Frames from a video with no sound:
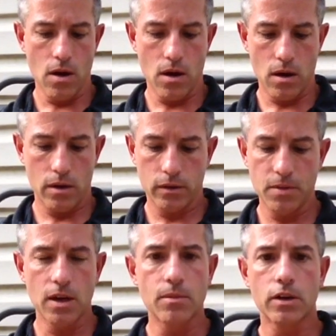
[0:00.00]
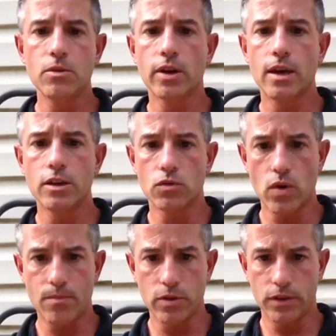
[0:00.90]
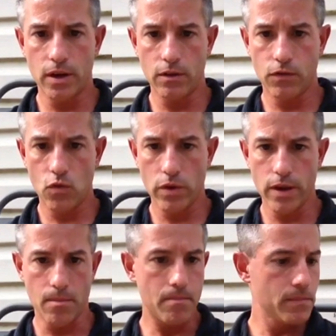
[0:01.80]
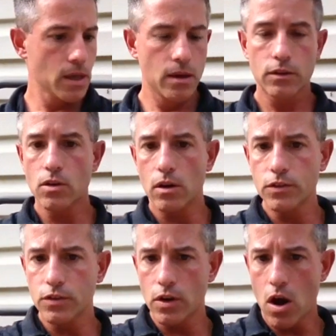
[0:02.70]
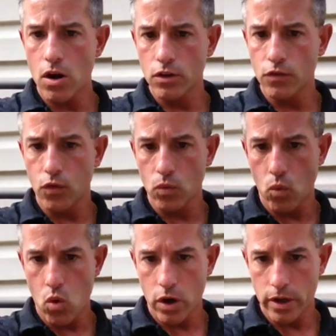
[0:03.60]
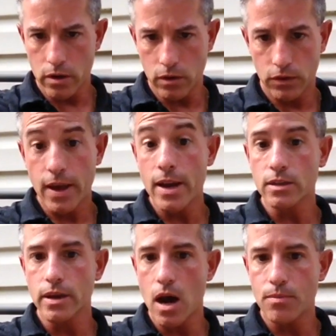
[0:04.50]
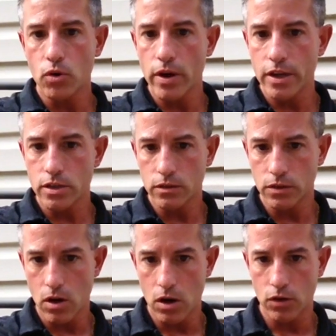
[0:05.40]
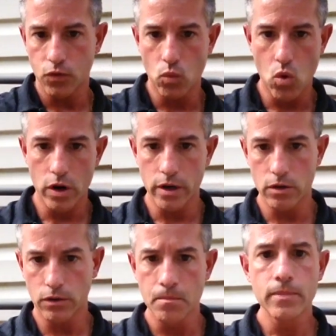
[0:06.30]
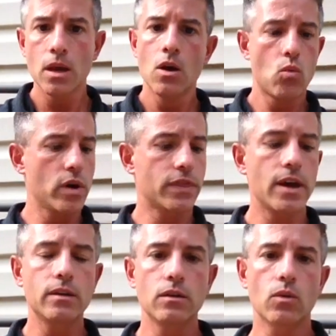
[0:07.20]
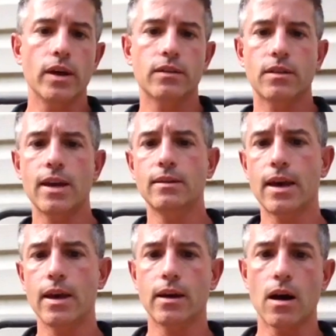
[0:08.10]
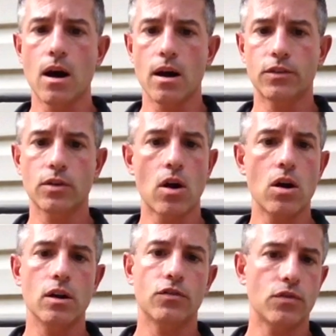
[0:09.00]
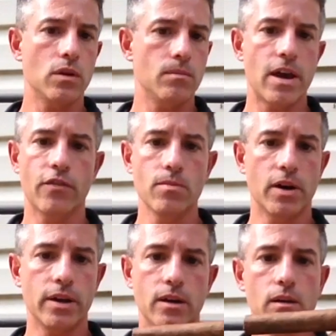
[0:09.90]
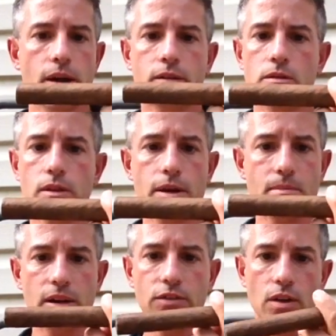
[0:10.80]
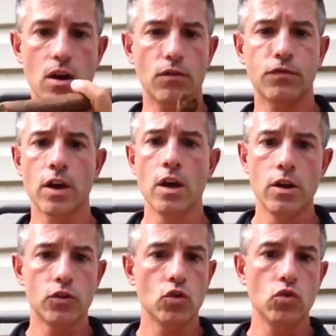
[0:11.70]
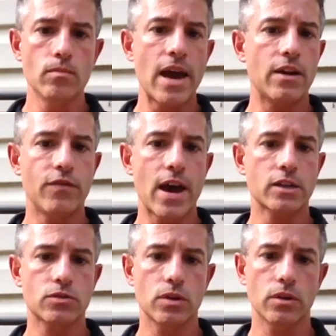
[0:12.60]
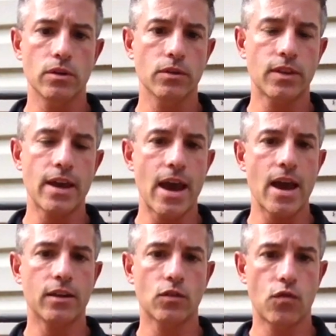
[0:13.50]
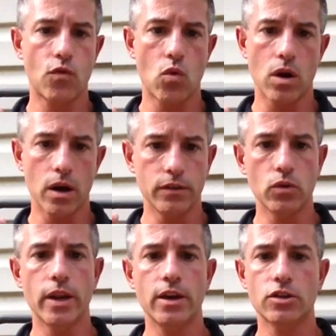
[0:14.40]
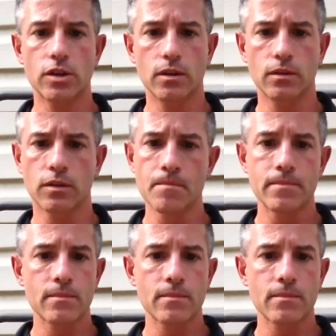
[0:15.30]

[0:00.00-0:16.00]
to become a communication representative for them. It's called Cigars for Warriors, actually Operation Cigars for Warriors. What they do is they take cigars from everybody, collectors like myself, to manufacturers. They ask for donations,